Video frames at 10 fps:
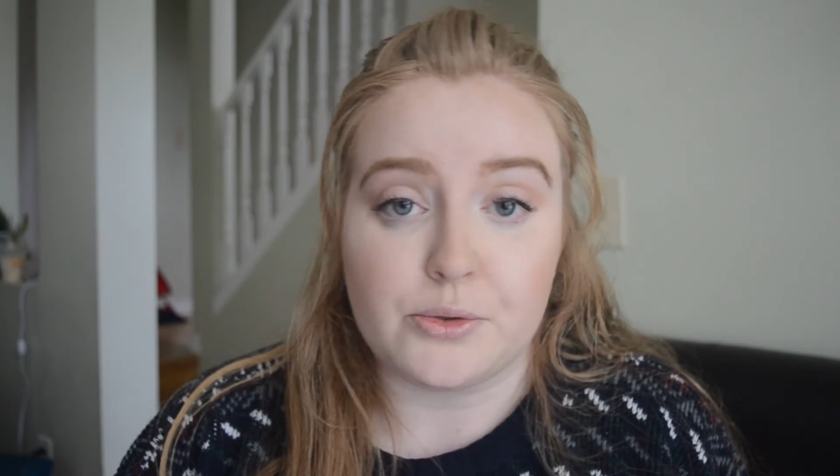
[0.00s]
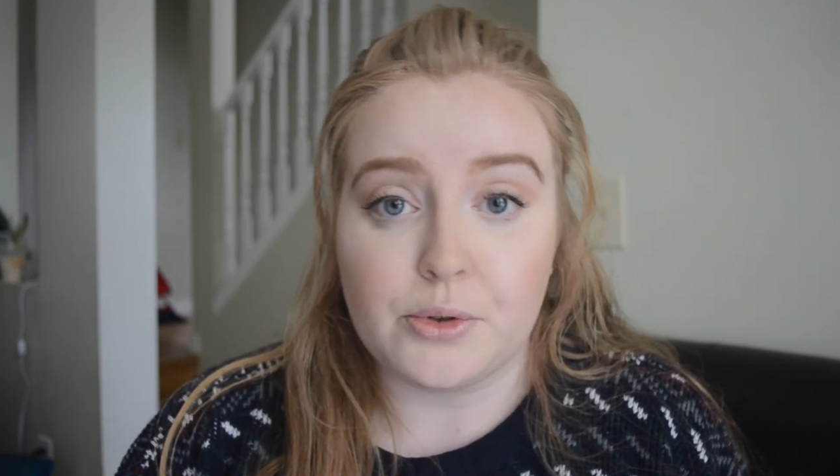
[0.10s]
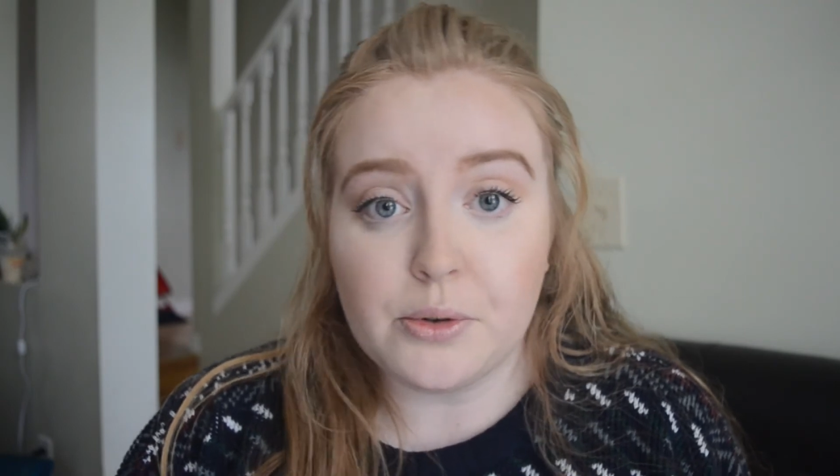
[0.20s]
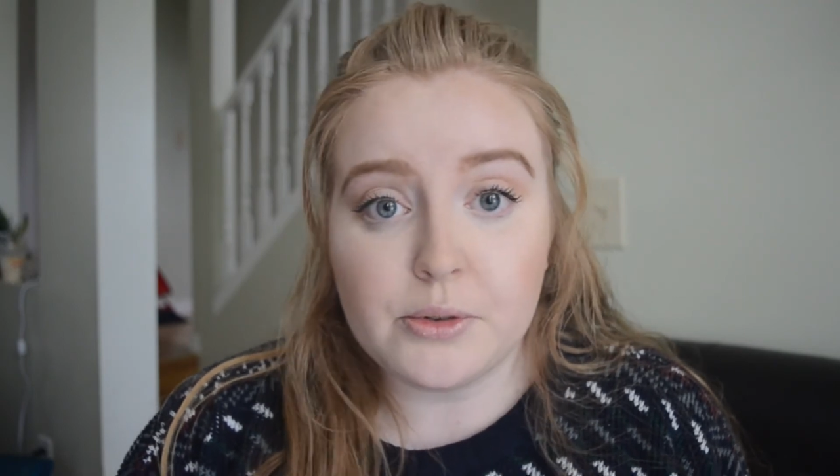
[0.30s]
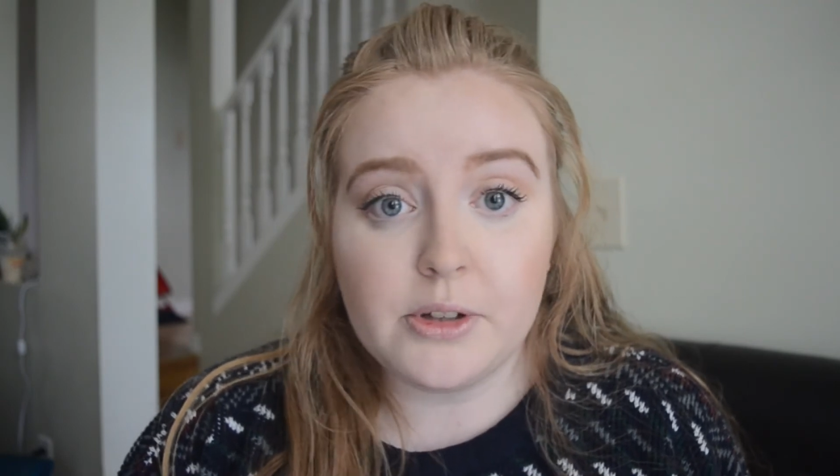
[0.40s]

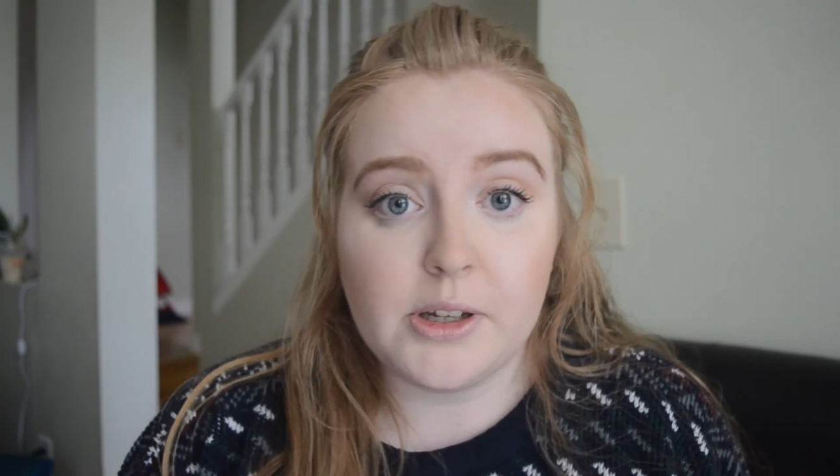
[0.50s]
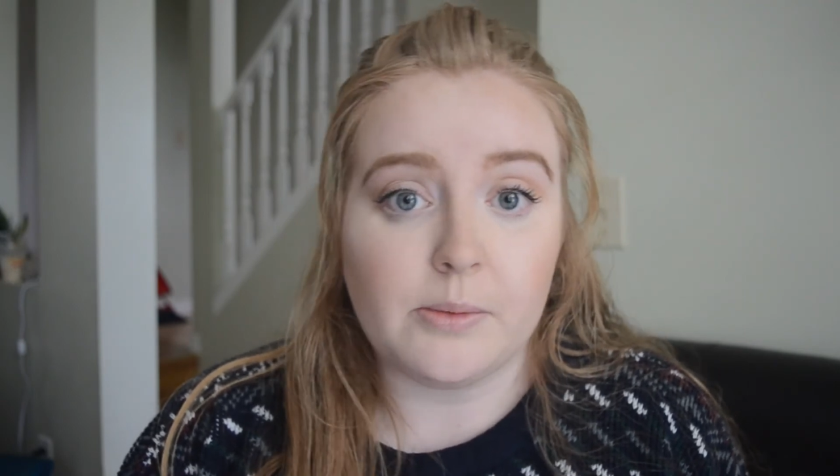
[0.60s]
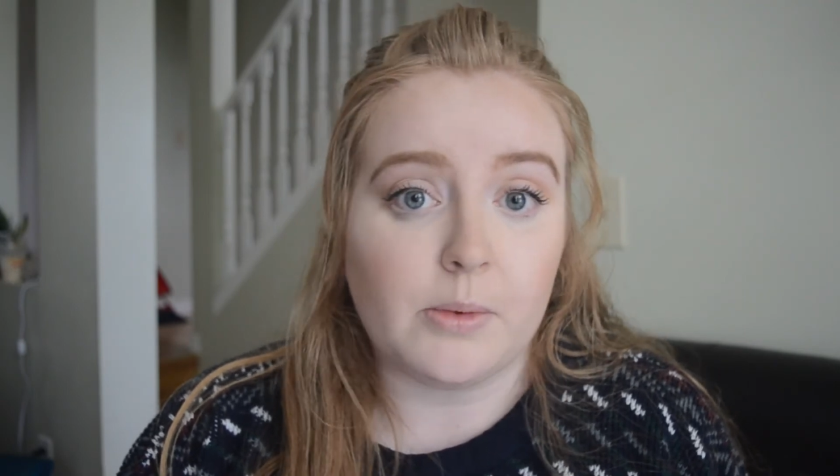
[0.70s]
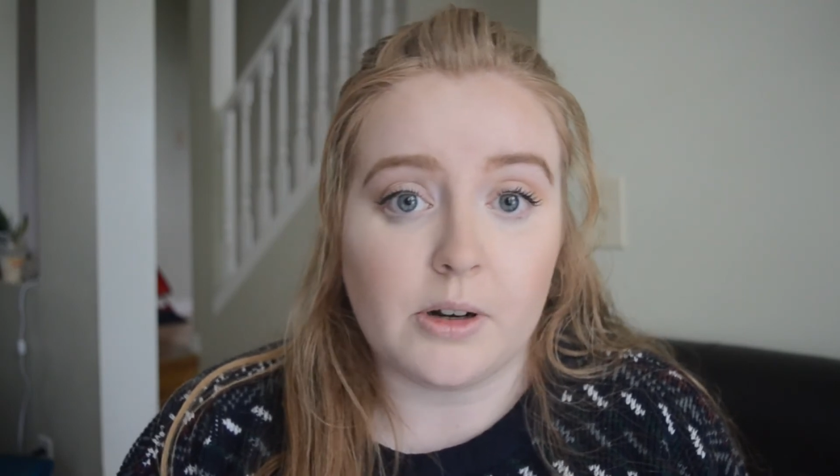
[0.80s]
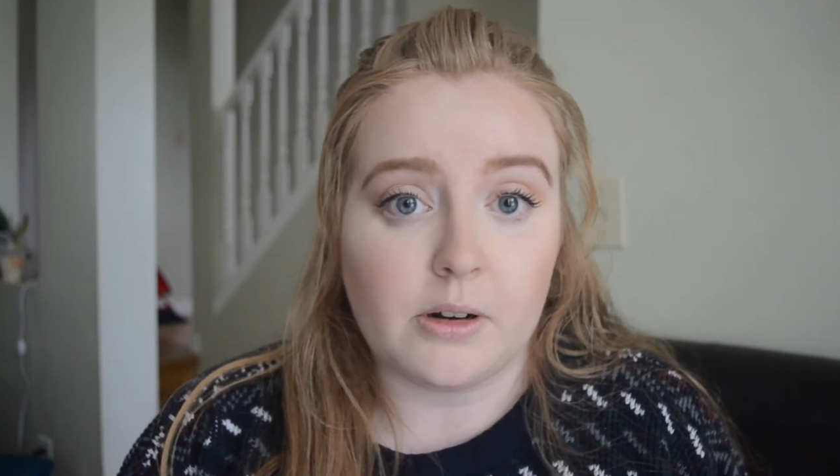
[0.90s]
totally
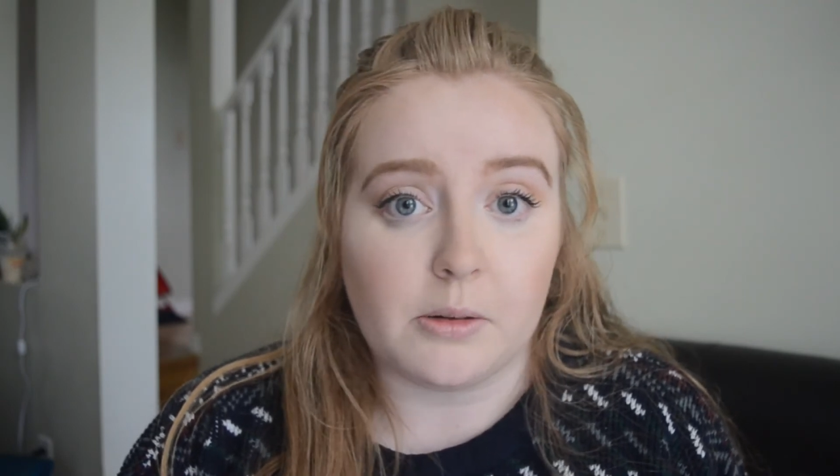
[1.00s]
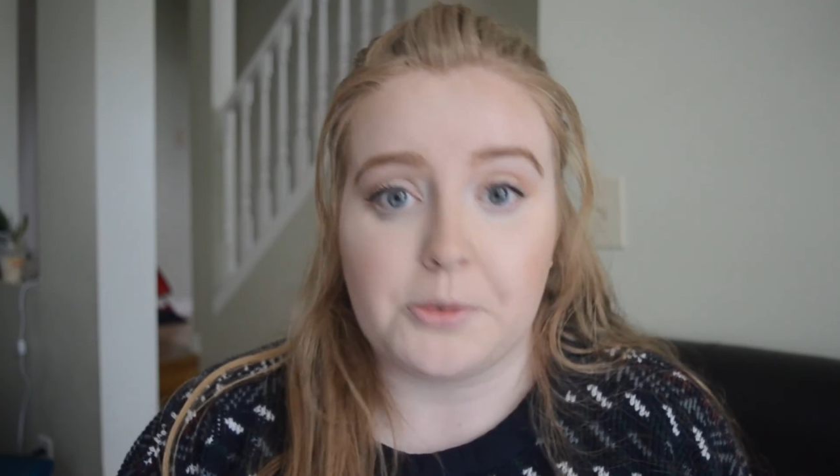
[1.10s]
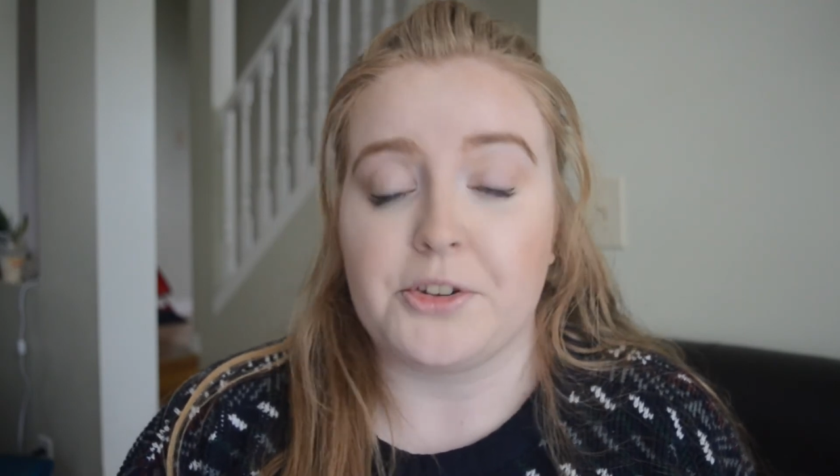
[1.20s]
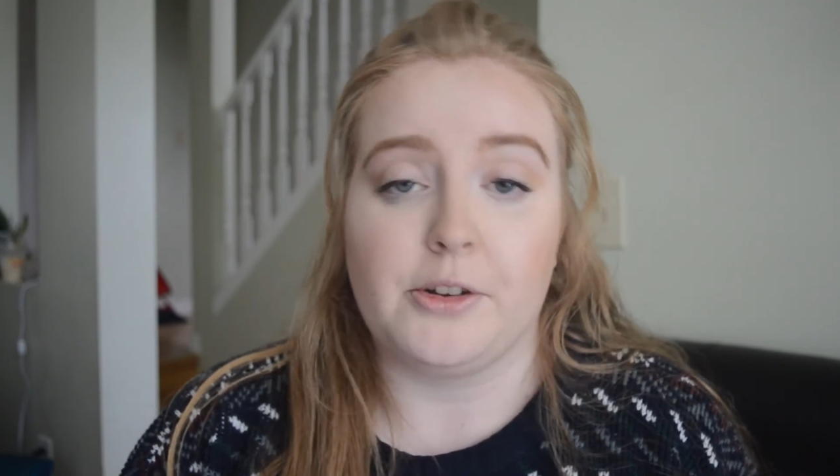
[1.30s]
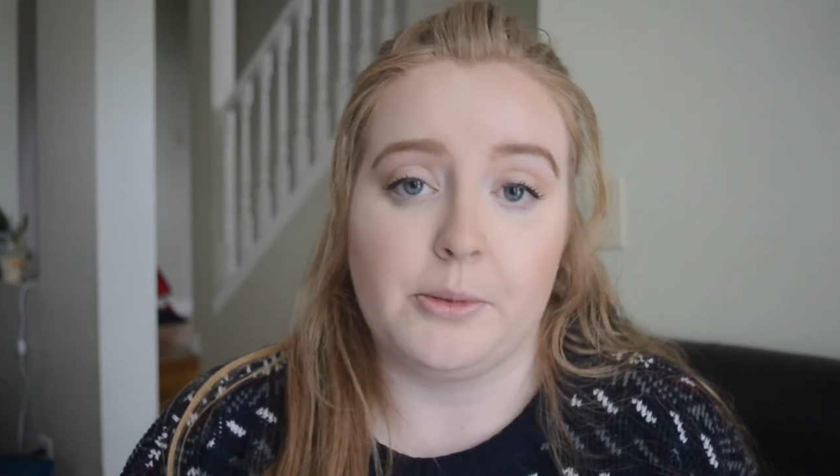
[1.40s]

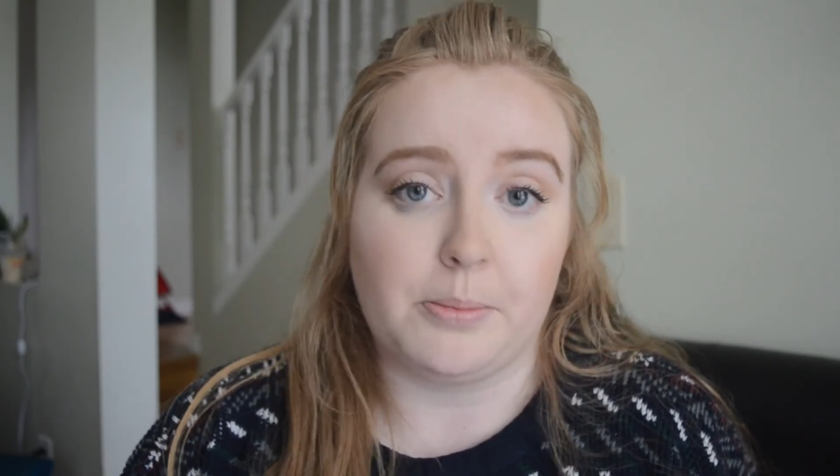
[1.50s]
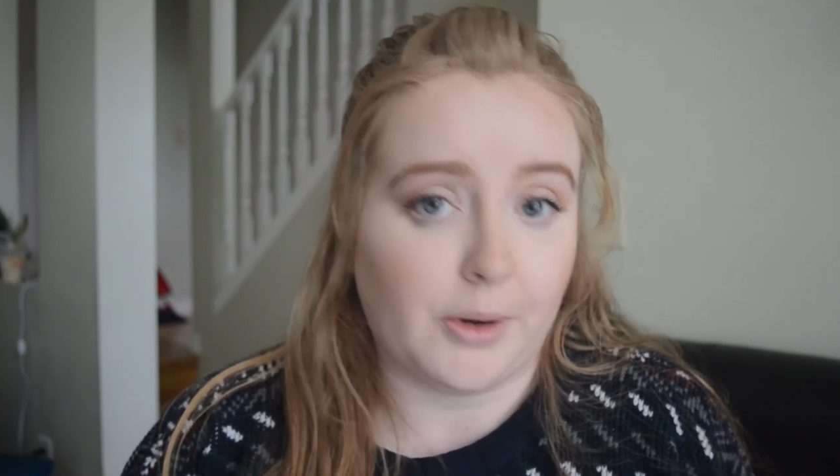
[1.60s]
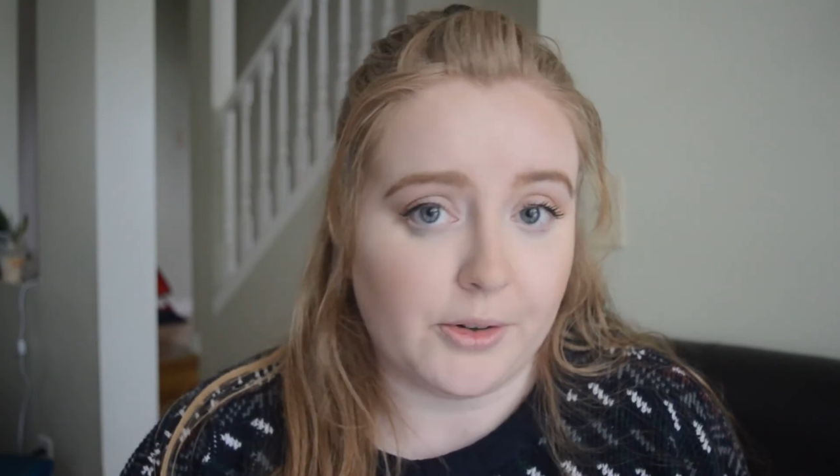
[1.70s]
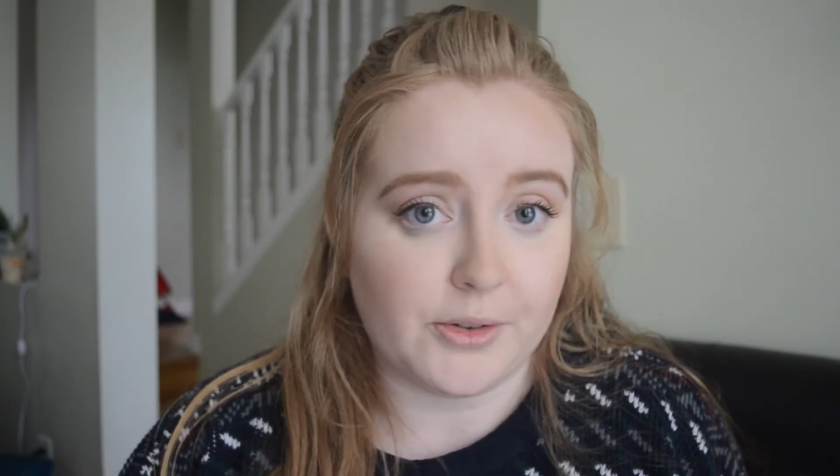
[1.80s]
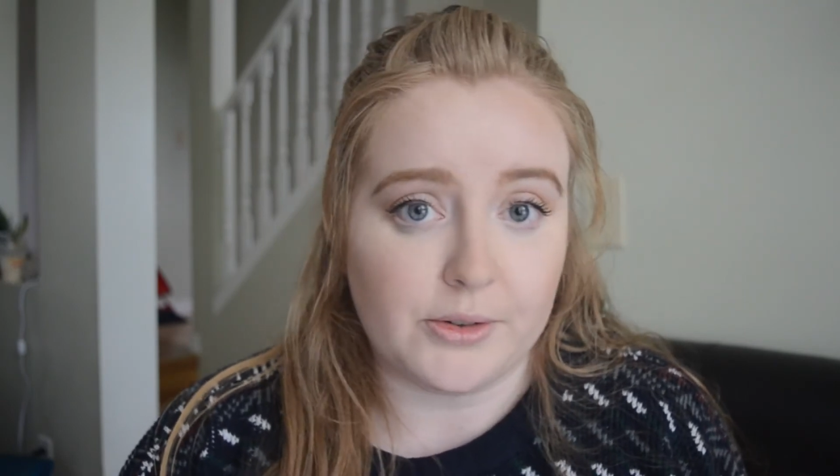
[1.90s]
100% a
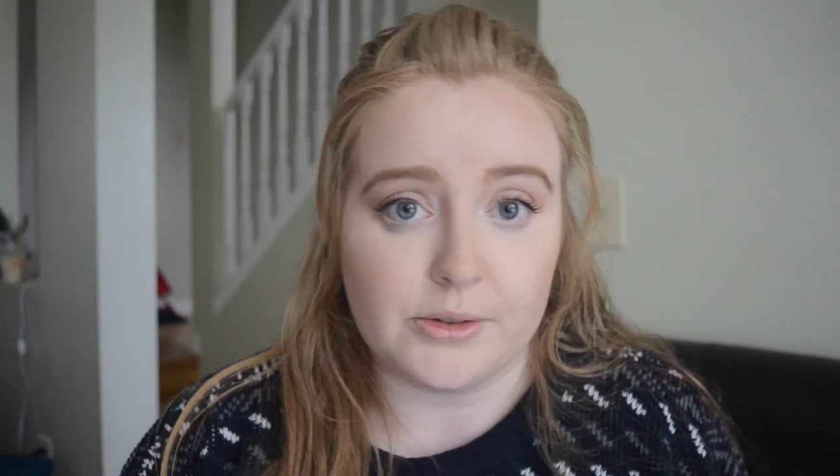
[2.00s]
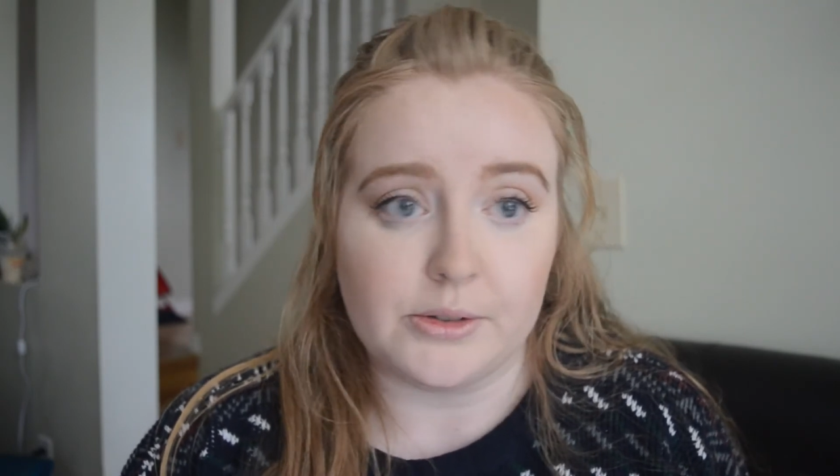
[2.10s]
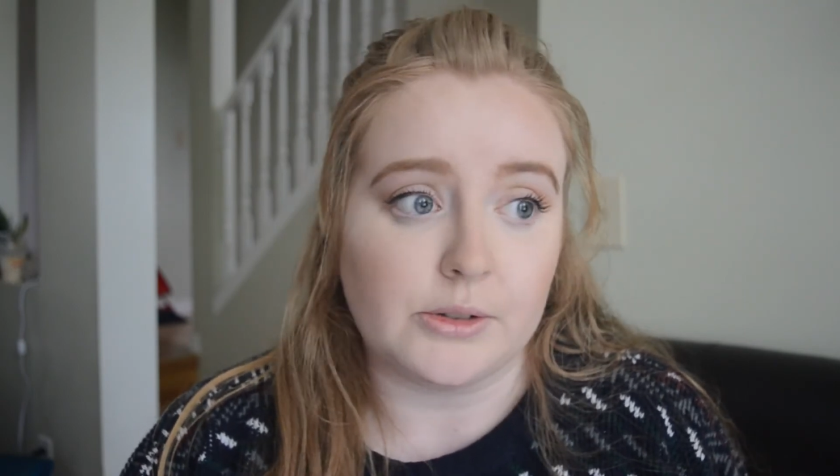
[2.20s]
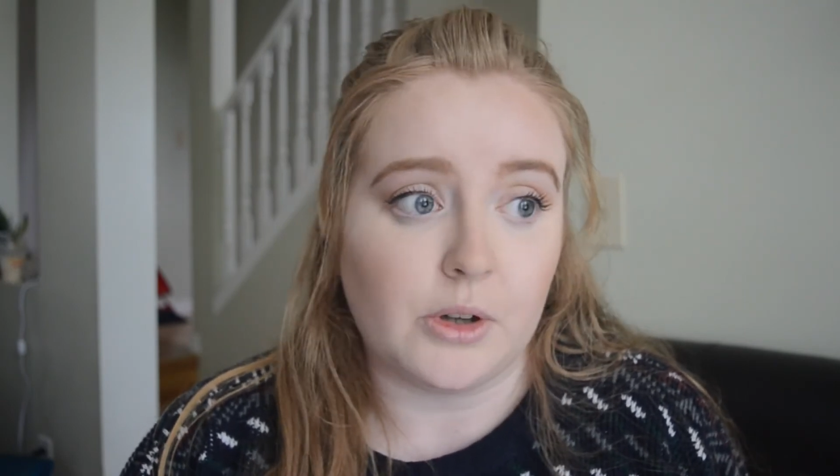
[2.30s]
personal